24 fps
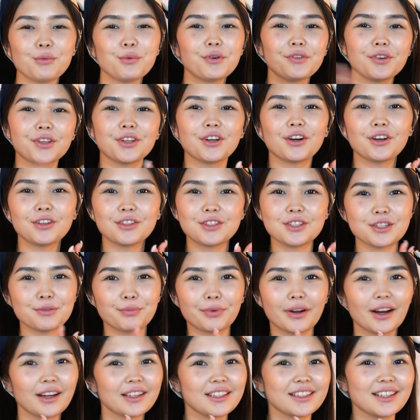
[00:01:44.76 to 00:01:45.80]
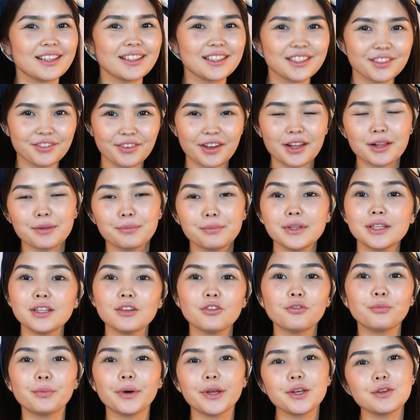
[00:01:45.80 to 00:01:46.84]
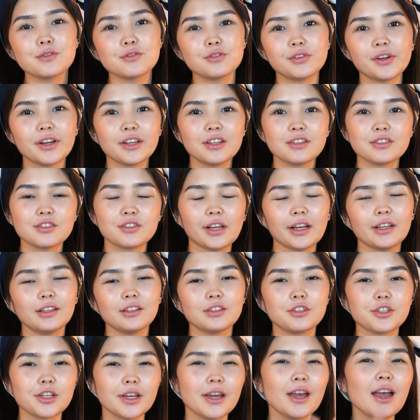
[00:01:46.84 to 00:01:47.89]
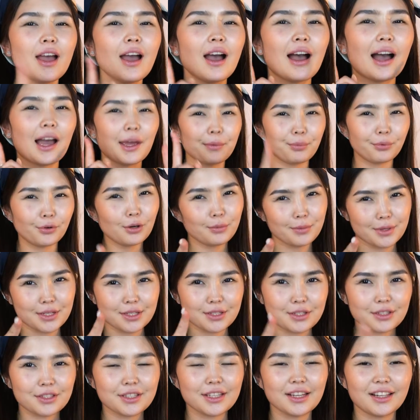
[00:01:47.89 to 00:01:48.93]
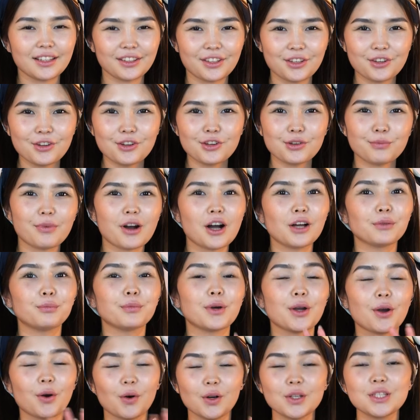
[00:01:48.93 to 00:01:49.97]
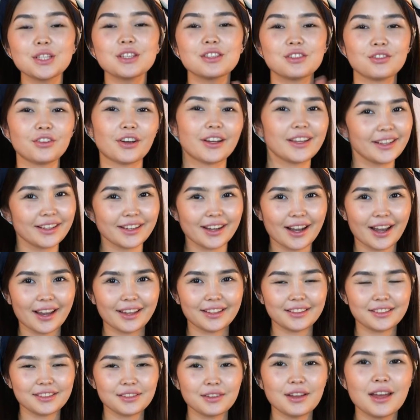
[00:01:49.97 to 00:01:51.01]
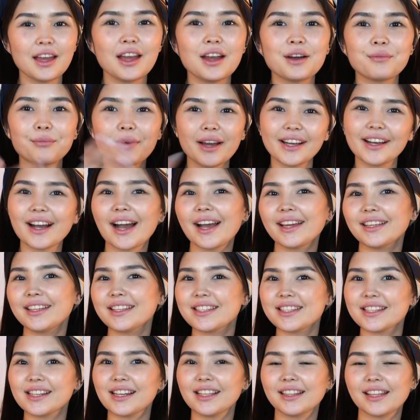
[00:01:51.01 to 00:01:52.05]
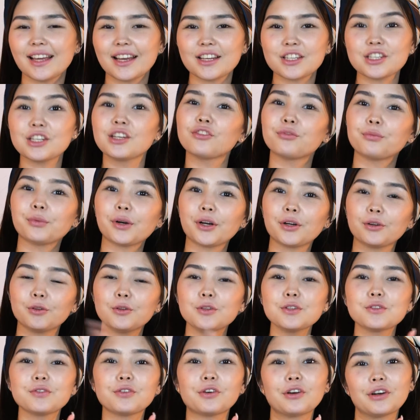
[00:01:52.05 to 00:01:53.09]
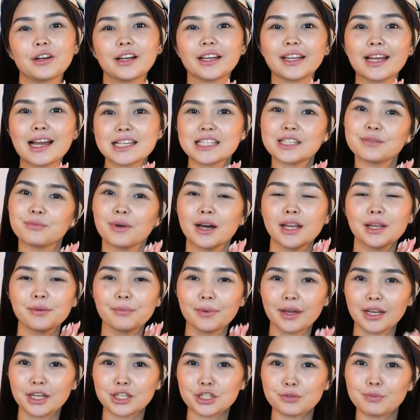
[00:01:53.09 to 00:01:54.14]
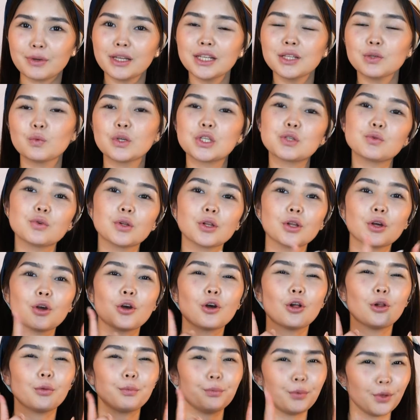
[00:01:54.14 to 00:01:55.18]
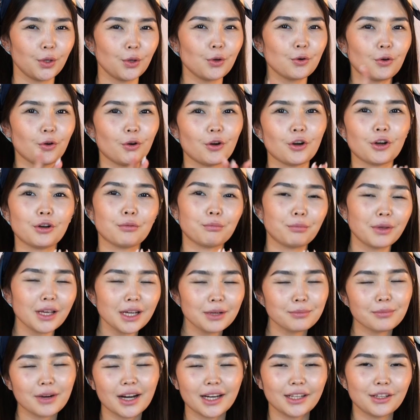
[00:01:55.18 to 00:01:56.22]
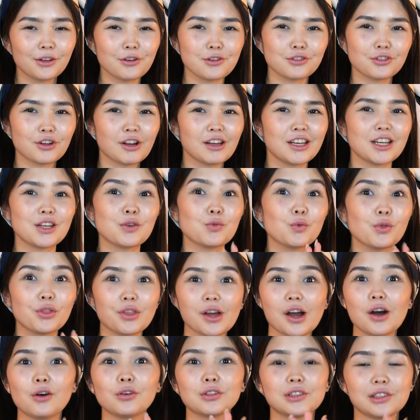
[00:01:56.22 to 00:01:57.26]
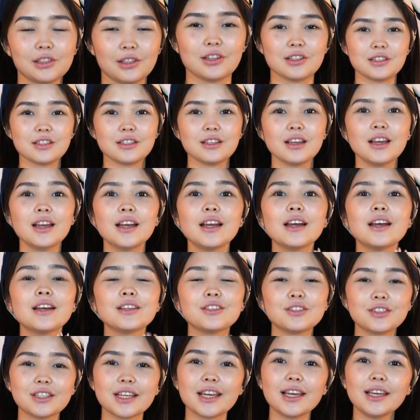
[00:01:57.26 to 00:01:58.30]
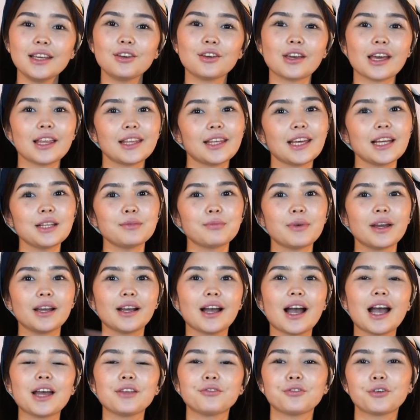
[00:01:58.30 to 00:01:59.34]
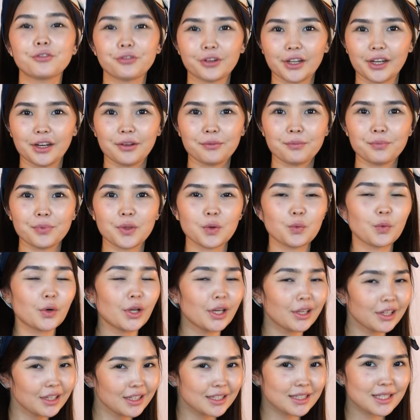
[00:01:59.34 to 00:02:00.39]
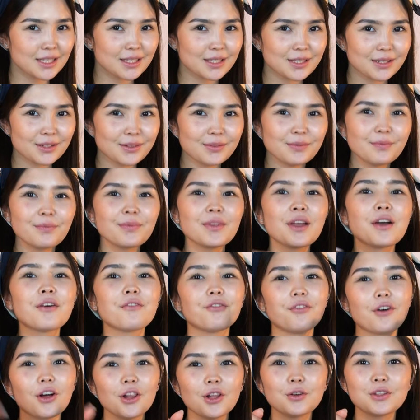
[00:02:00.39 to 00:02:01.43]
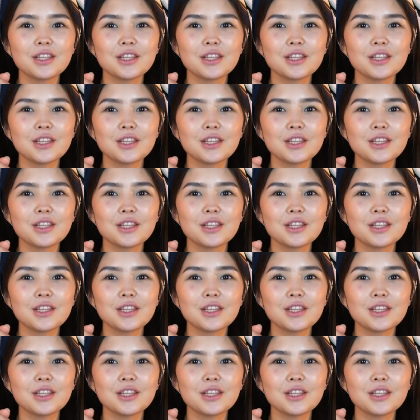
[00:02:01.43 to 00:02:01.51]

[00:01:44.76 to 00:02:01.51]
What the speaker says: moving on to the practical development of my new trading strategy, I promised to tell you about my awesome trading guide. My guide is a collection of my rules for organizing money management, which will help you earn big money on trading without loss. Today, you can get my guide for free. What do you need to do? Follow